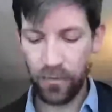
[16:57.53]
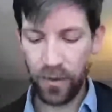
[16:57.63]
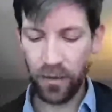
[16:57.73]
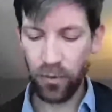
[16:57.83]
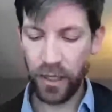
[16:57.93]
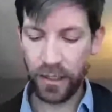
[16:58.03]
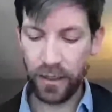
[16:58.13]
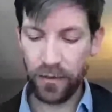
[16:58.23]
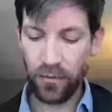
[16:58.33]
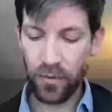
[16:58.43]
being
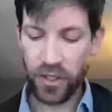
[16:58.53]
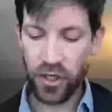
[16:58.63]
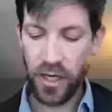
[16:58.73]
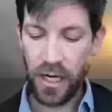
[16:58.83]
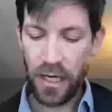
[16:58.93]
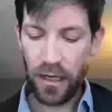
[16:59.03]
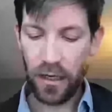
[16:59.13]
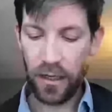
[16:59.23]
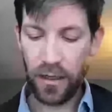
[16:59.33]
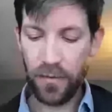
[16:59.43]
pregnant, which
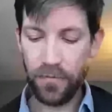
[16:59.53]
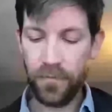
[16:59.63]
I